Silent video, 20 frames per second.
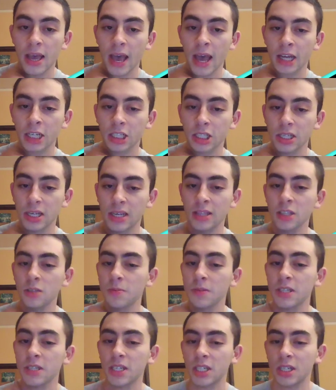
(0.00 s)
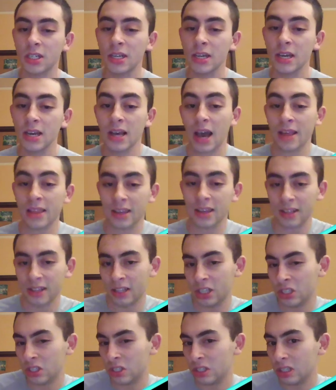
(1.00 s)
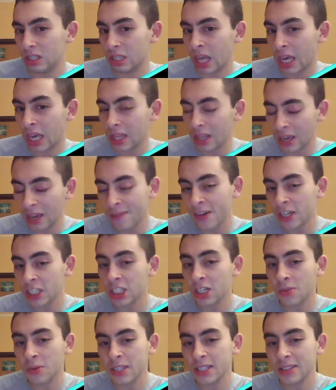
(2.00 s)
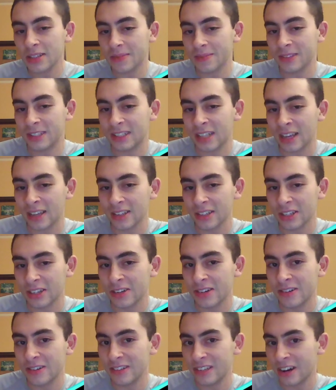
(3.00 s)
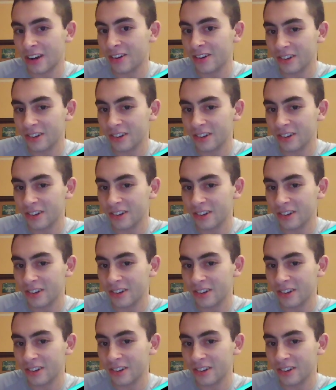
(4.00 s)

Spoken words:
actually in this position, I think like conventional wisdom tells you,